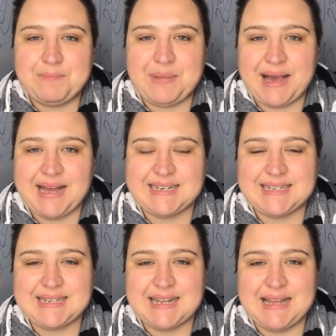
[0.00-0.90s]

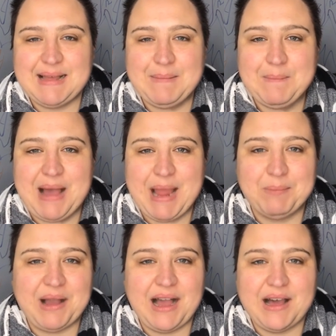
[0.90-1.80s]
but my
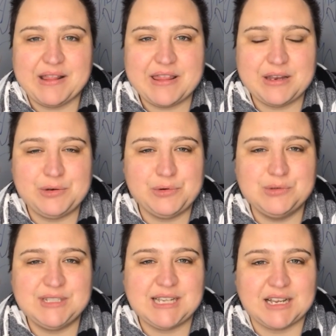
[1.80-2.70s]
path
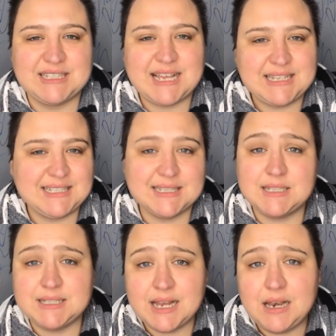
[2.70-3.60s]
to success
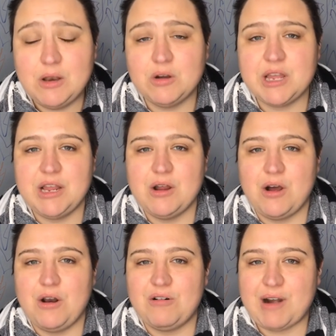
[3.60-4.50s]
is still looking
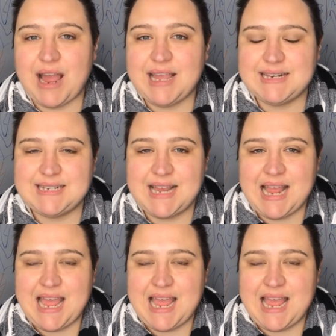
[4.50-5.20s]
all right,